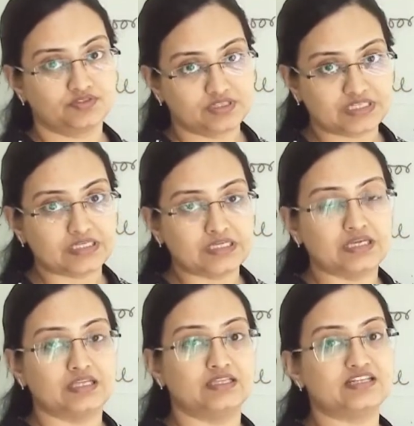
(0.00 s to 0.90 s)
3,
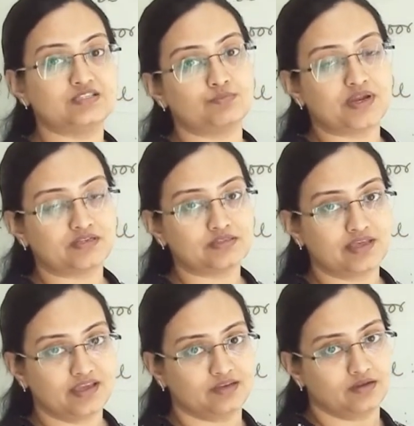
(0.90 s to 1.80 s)
that is metal
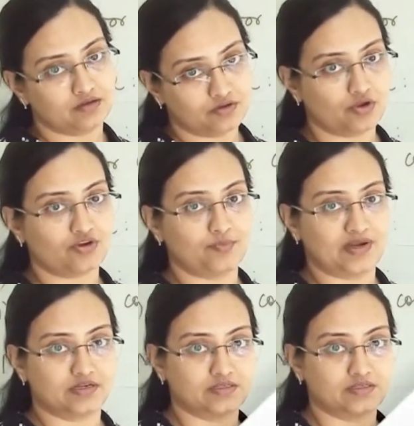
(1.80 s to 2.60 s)
and non-metal.